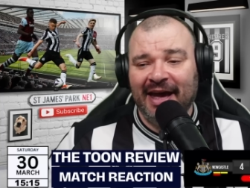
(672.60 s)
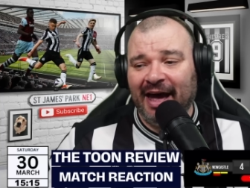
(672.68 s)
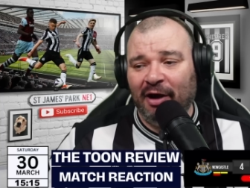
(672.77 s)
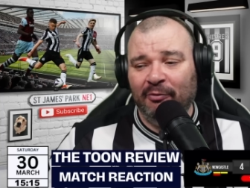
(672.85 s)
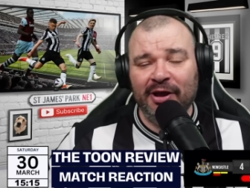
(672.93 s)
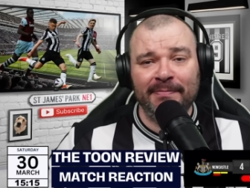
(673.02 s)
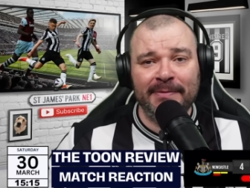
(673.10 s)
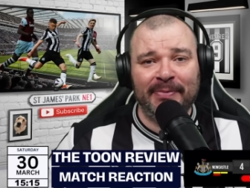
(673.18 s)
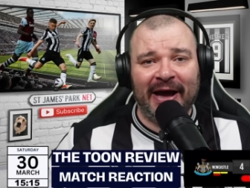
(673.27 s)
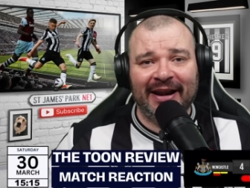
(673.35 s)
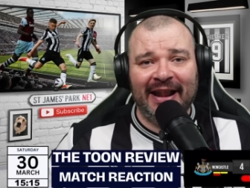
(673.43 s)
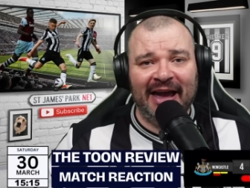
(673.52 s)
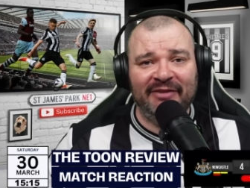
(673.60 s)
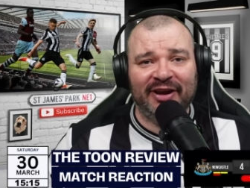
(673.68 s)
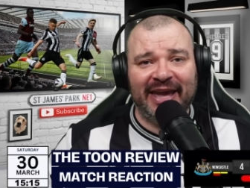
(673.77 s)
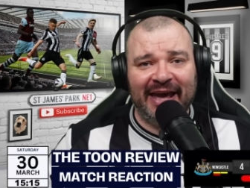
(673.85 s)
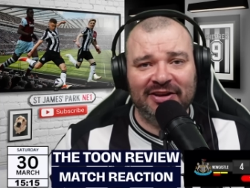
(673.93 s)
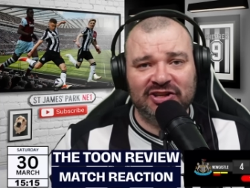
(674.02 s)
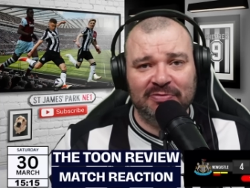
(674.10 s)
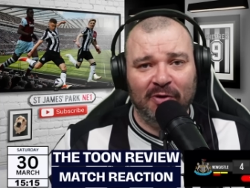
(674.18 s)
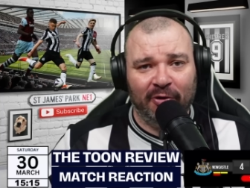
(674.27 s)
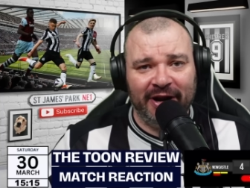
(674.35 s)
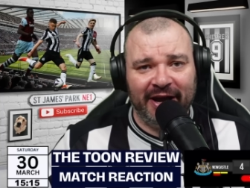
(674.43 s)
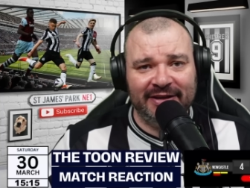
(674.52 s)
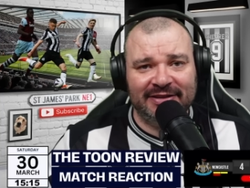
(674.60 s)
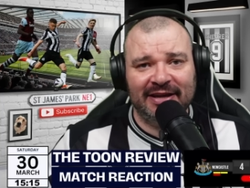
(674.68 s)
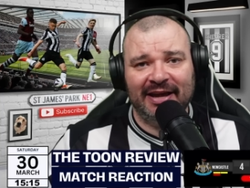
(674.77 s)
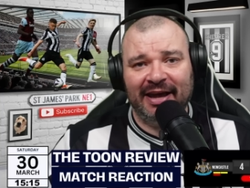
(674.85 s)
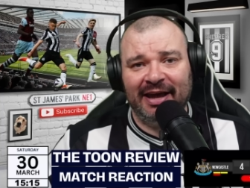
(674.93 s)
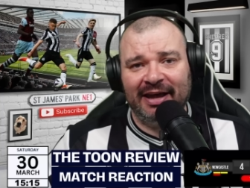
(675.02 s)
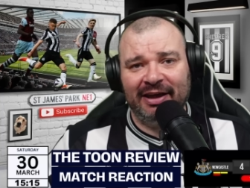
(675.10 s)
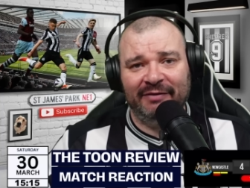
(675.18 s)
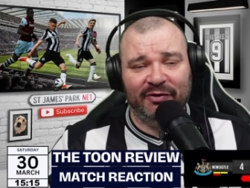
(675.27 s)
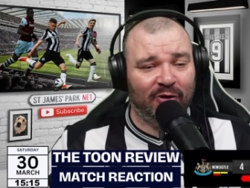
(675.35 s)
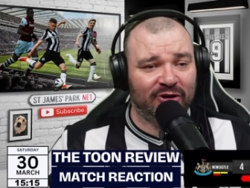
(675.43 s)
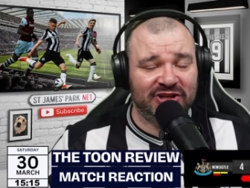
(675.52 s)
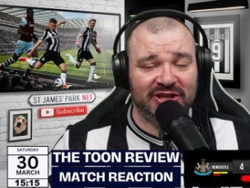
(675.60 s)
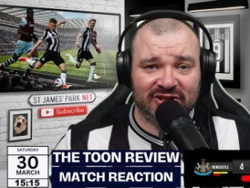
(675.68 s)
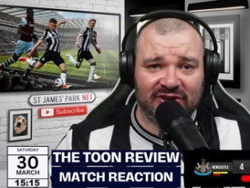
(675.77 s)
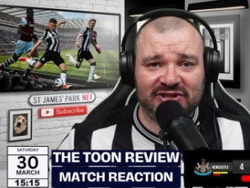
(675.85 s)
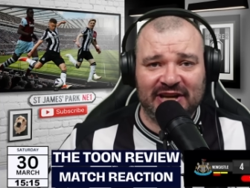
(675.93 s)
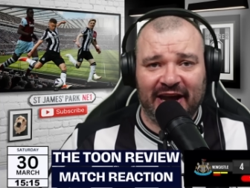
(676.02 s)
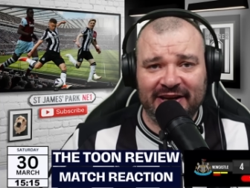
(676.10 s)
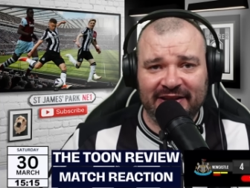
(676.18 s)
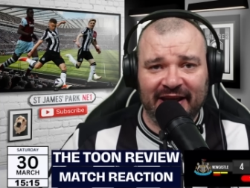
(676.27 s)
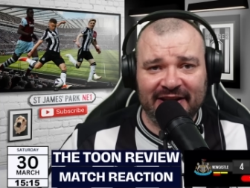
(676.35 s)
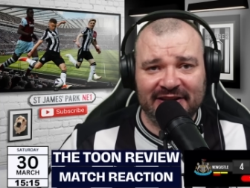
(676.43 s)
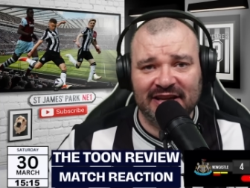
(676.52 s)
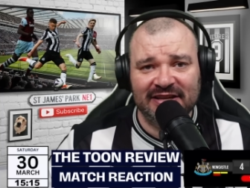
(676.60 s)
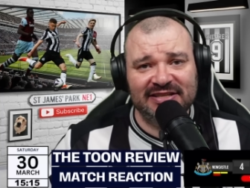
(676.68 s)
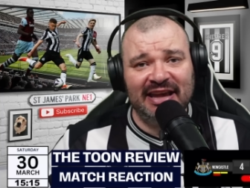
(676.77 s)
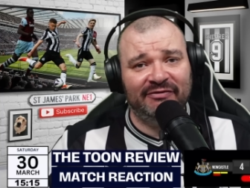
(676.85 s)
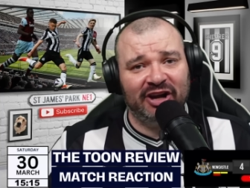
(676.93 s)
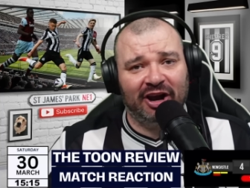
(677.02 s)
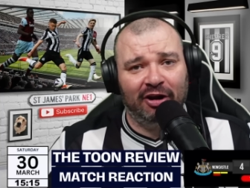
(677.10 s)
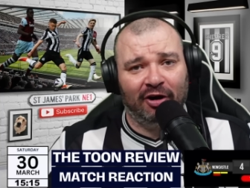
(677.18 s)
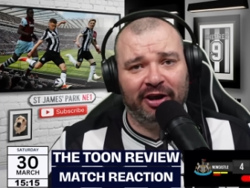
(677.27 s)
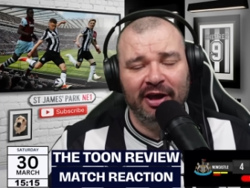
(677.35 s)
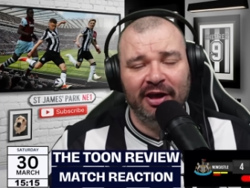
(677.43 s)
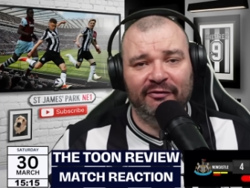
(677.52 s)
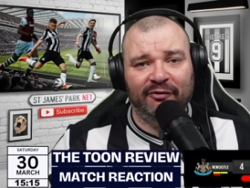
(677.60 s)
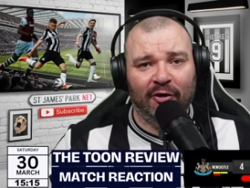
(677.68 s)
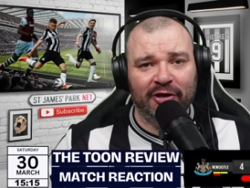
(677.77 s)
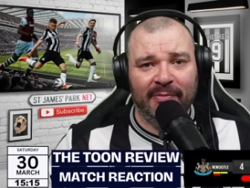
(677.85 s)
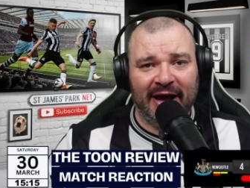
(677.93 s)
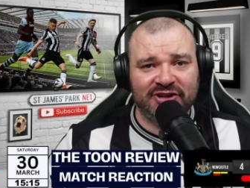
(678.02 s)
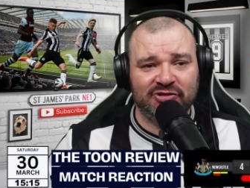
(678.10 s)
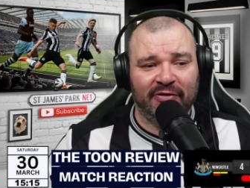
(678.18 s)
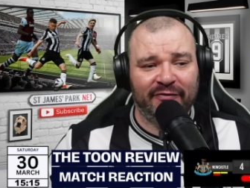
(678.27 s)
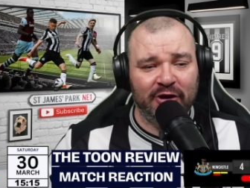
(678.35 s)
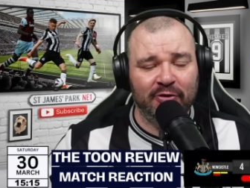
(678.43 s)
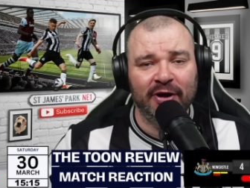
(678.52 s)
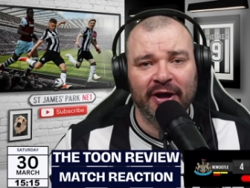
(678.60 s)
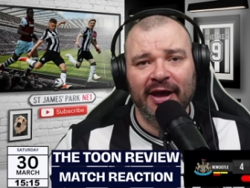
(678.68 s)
We'll be back live again tomorrow night, if you're watching this on Saturday, that is 7 o'clock for the match review.